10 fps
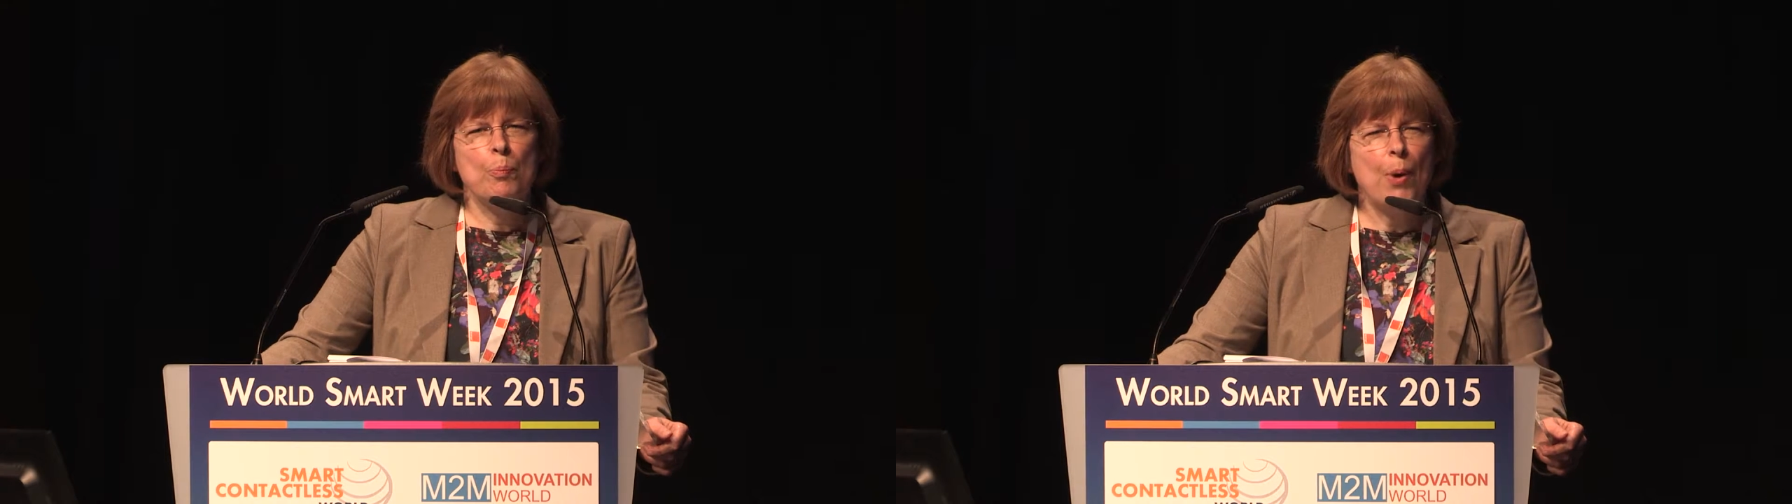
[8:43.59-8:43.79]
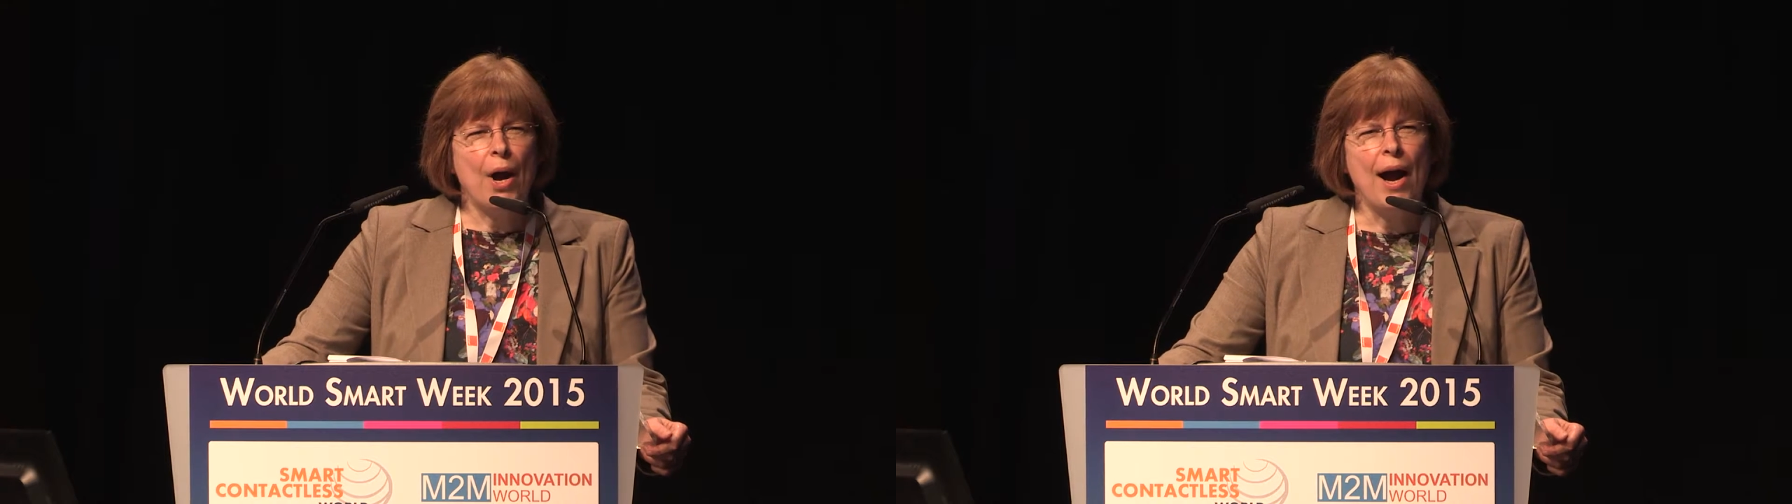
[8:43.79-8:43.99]

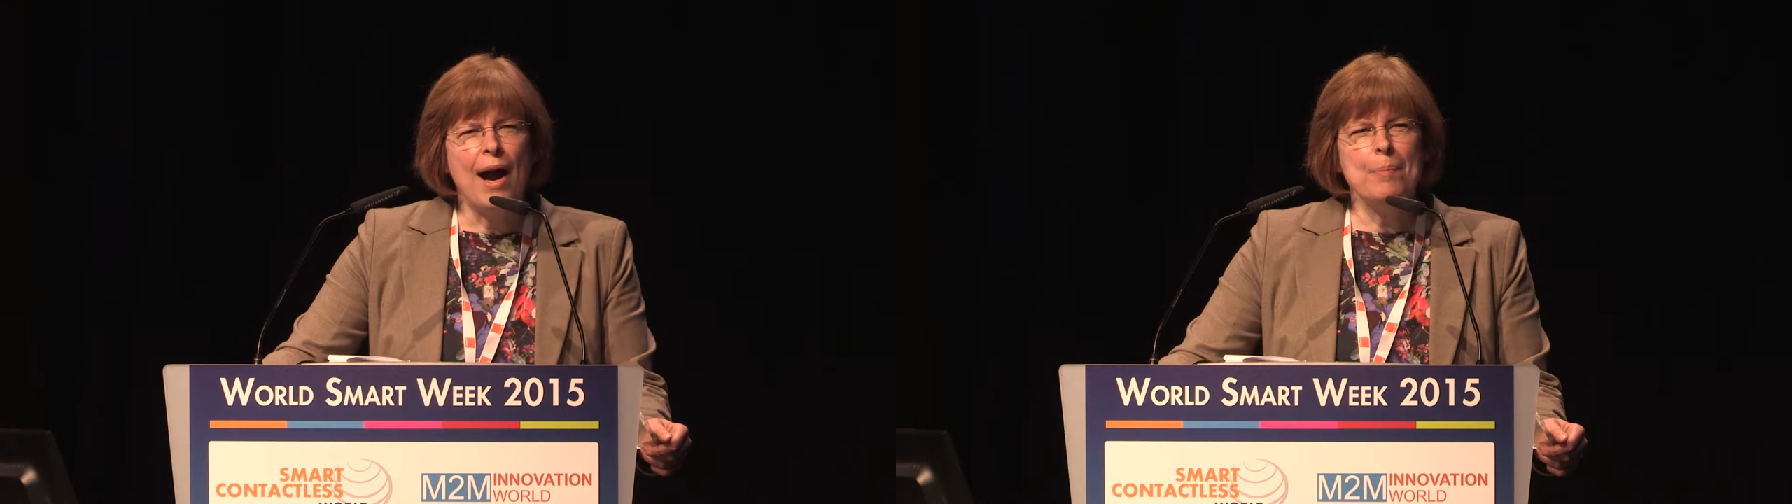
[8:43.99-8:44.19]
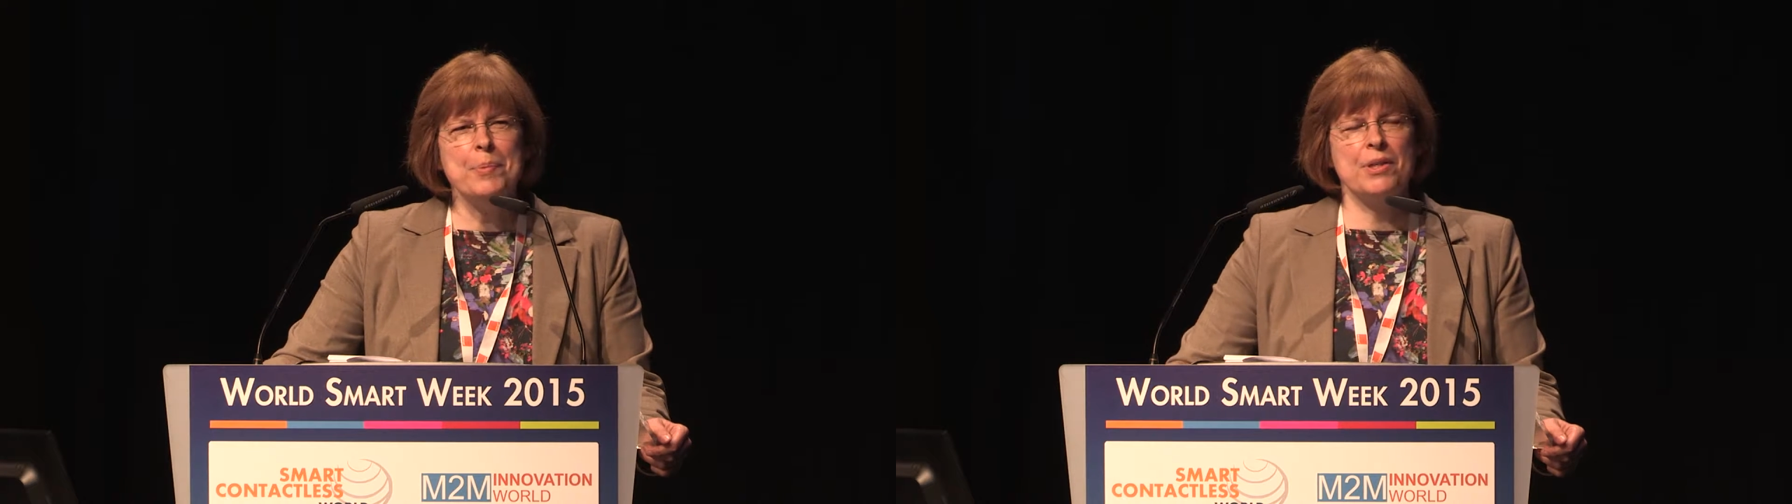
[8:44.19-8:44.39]

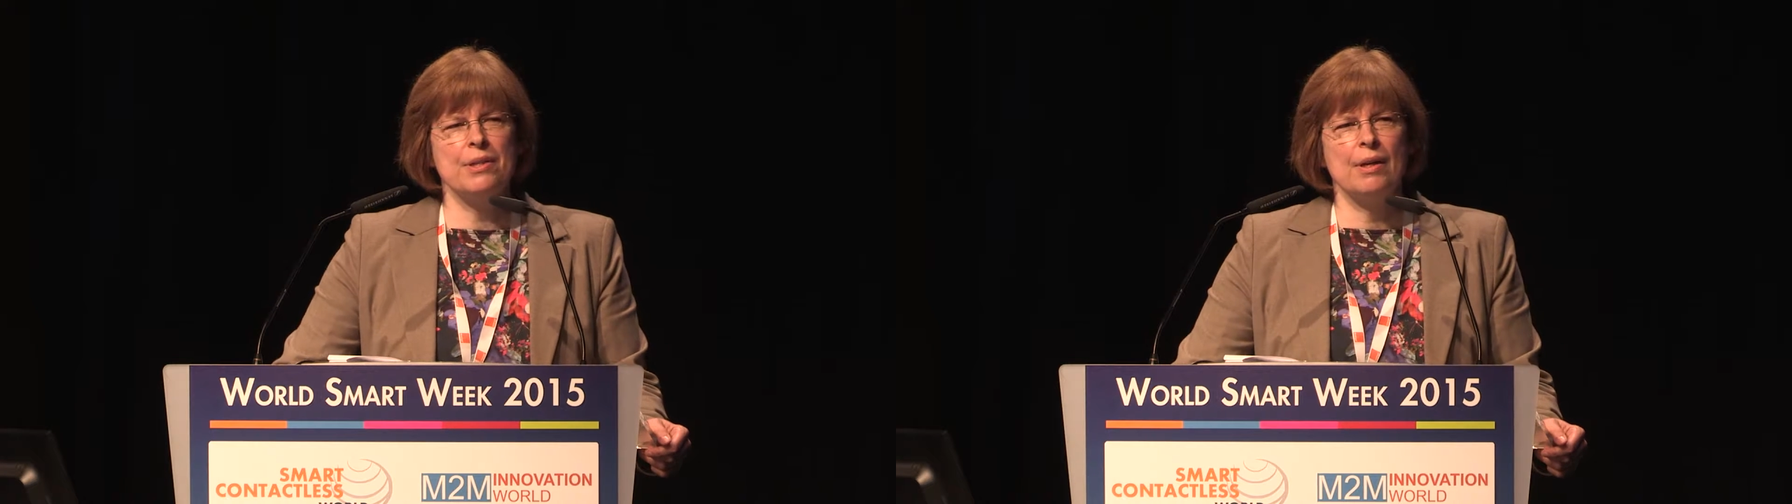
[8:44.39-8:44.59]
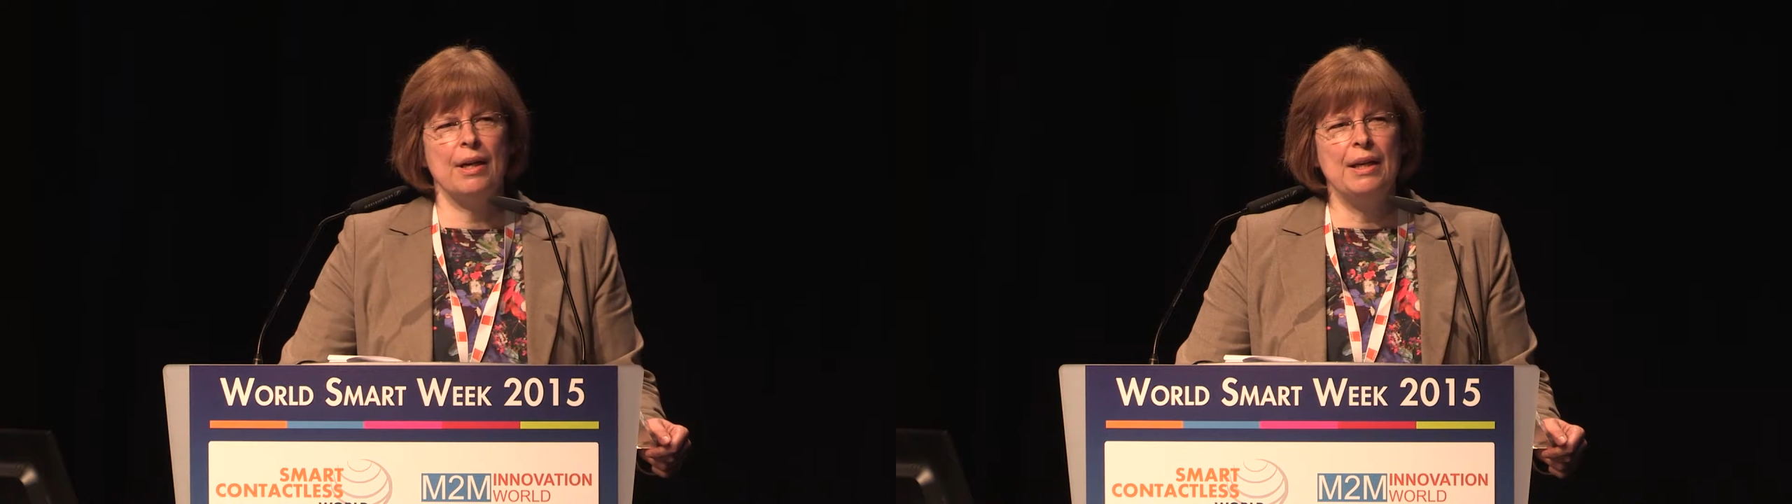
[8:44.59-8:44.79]

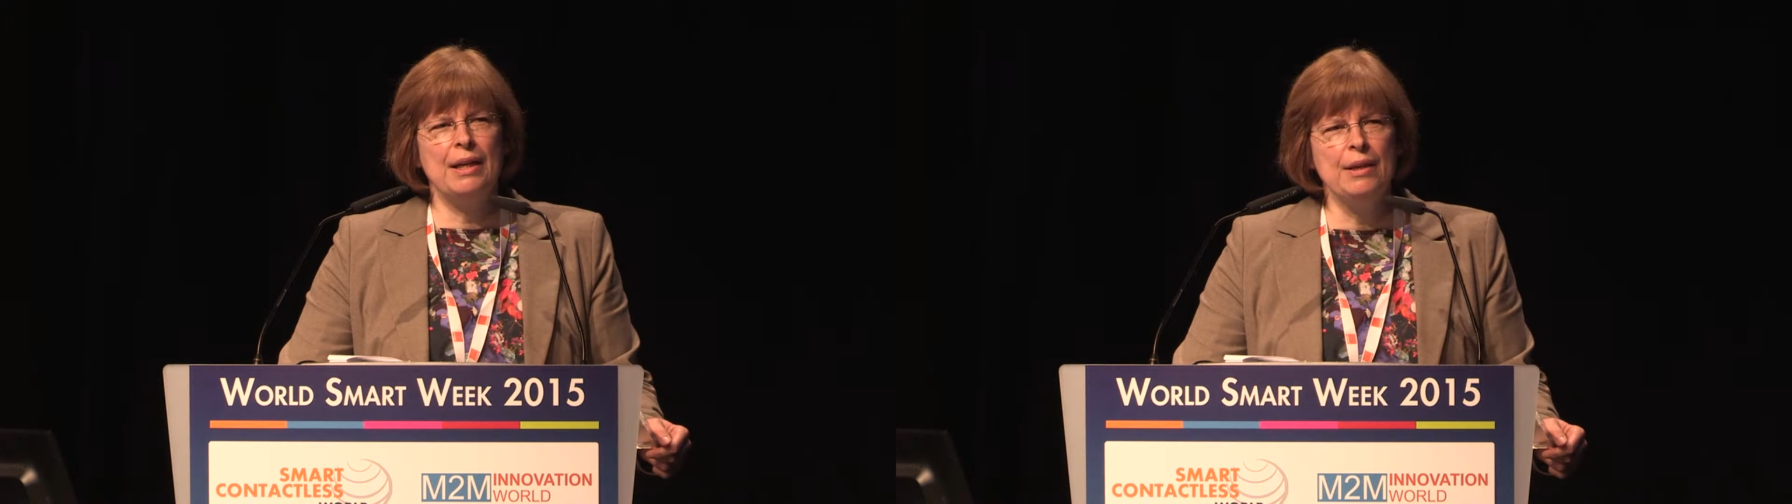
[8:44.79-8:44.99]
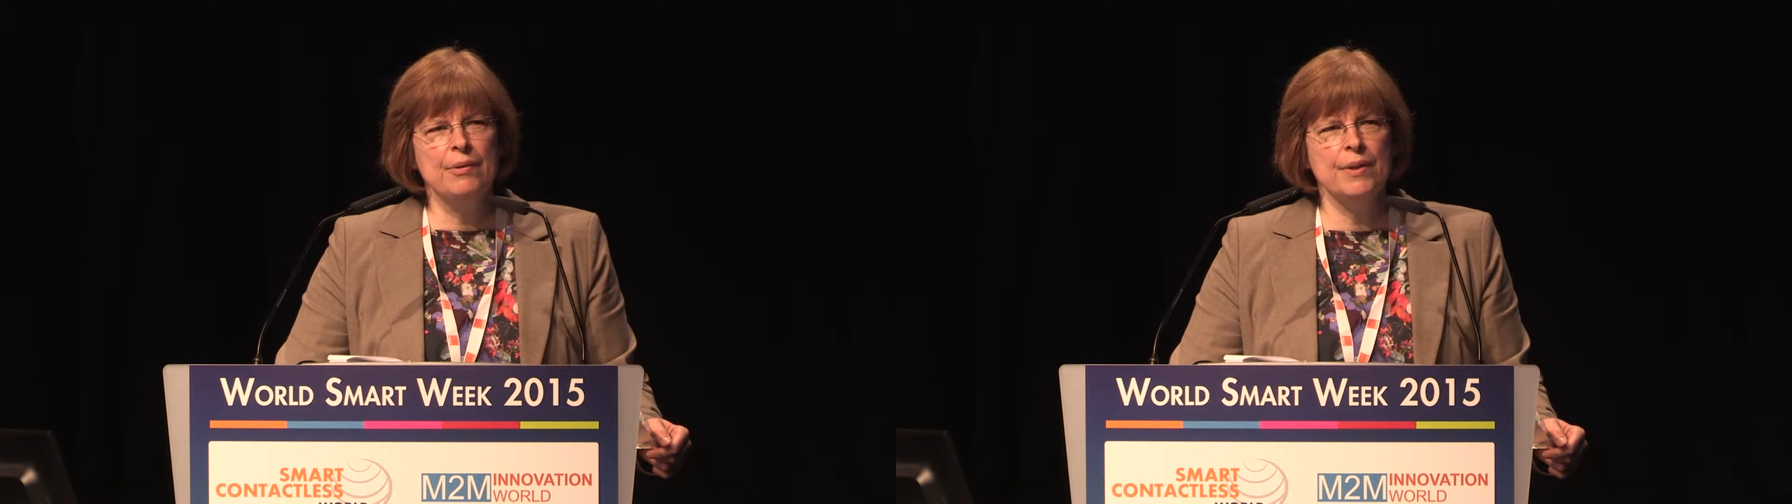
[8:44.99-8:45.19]
perhaps
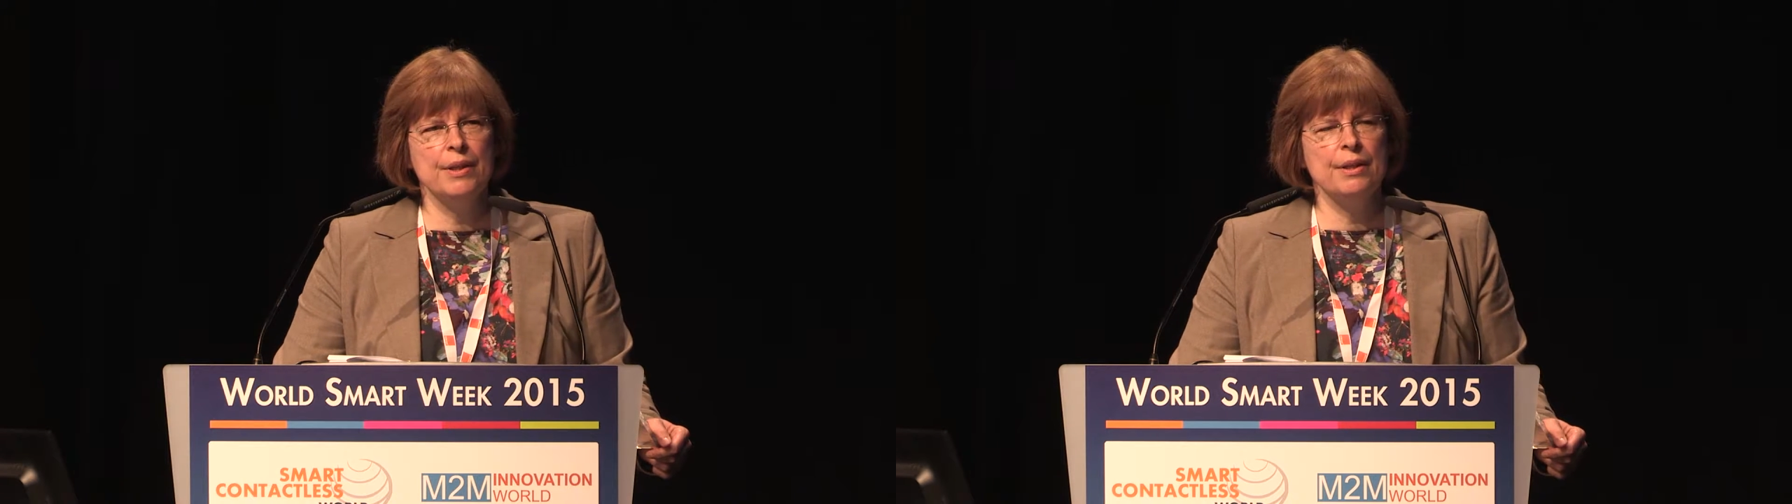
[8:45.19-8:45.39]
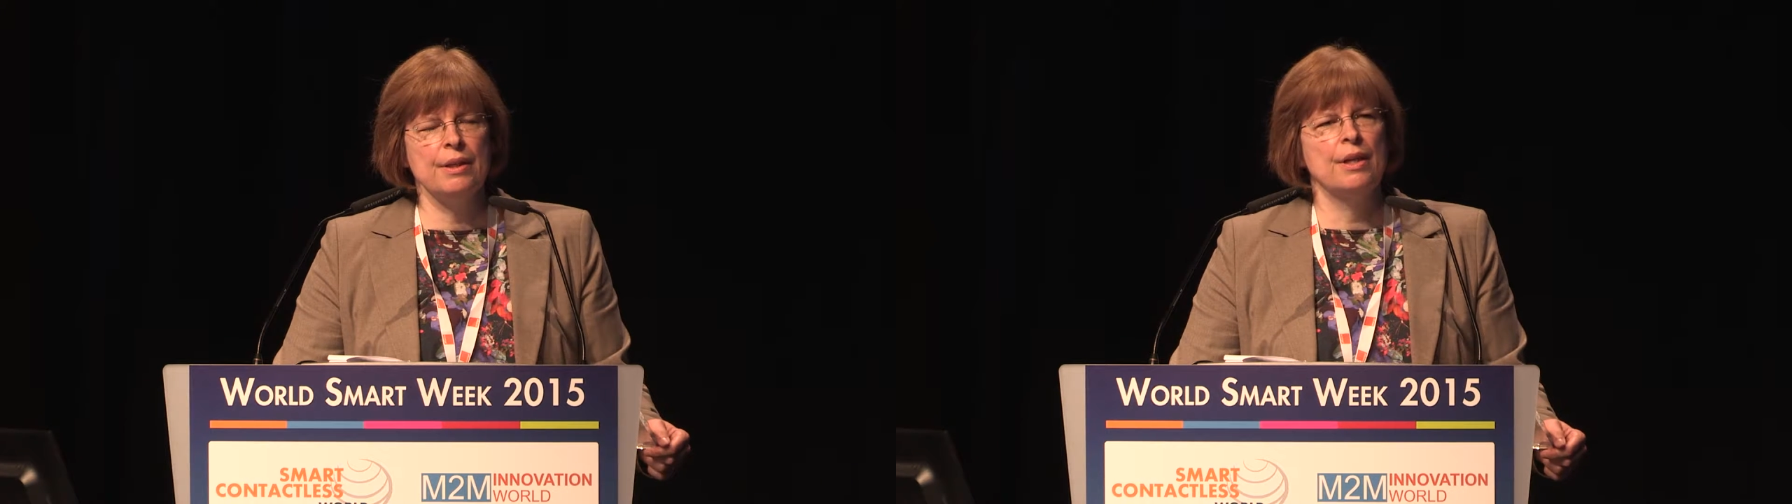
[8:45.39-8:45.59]

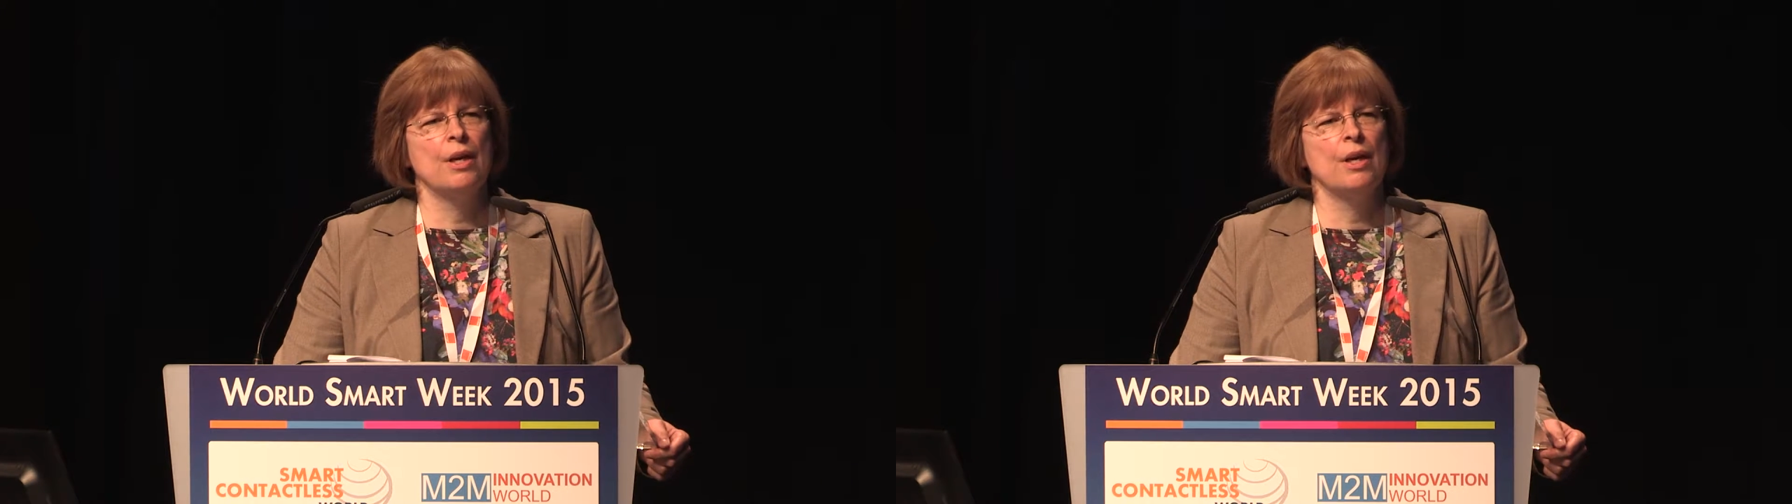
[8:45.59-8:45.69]
even